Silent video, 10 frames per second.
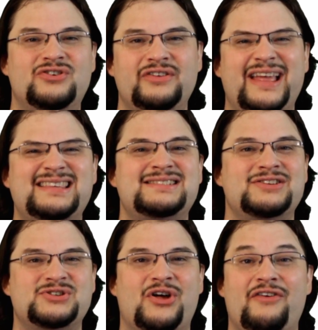neural nets
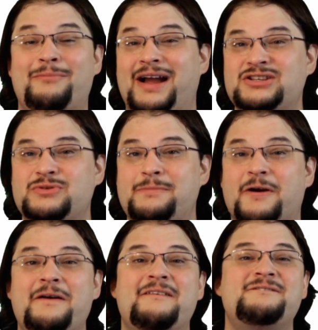to solve
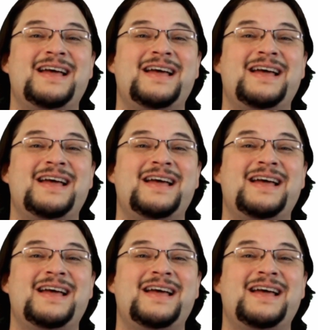Minesweeper